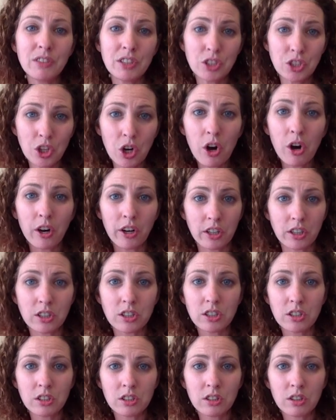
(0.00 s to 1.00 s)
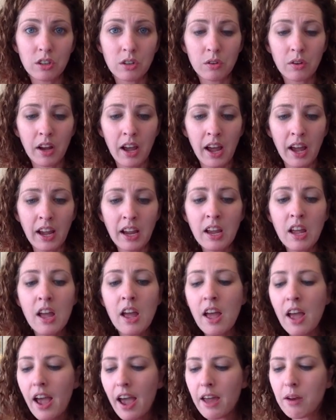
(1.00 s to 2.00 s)
in charge, okay?
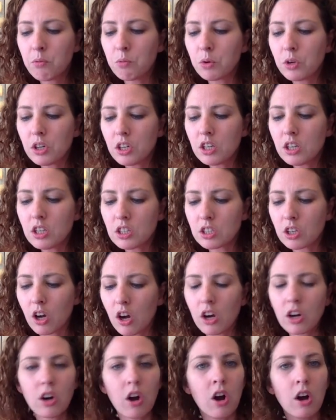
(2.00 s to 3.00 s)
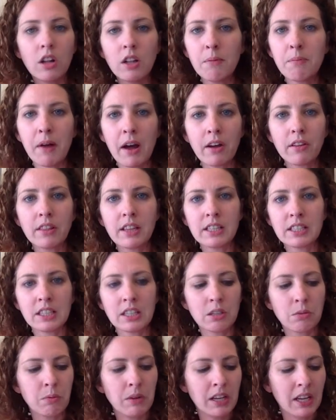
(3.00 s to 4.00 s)
And we're going to talk all about this
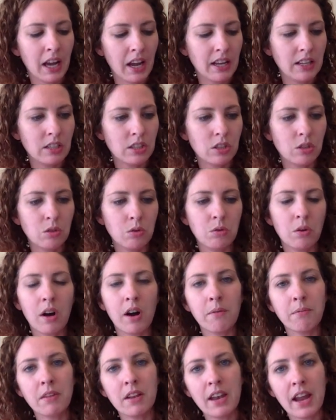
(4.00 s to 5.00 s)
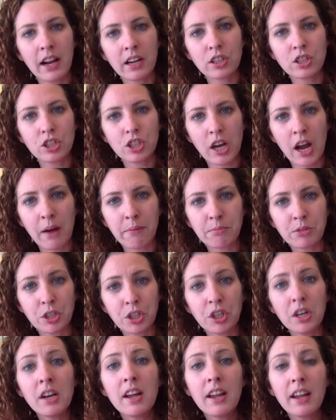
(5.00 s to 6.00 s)
as we get into the next
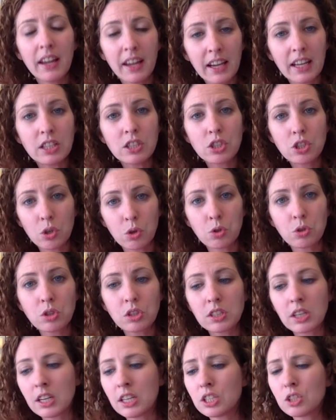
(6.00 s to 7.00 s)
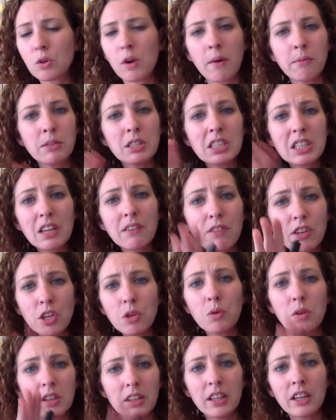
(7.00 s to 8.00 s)
chapter in social studies. So I'm just giving
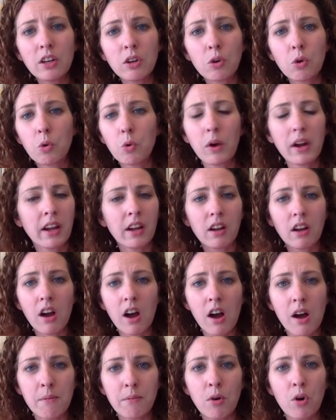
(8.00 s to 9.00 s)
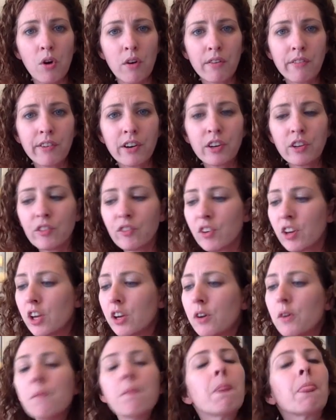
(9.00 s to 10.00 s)
you a little quick overview.